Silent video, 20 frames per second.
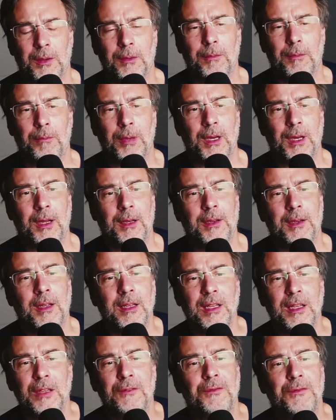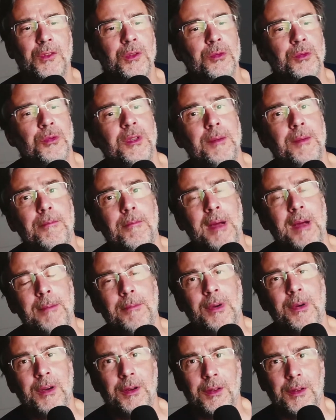but if you
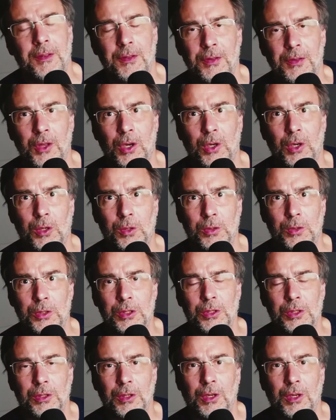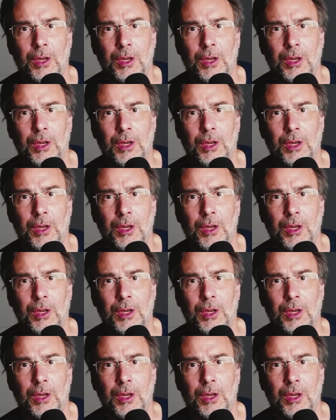remember those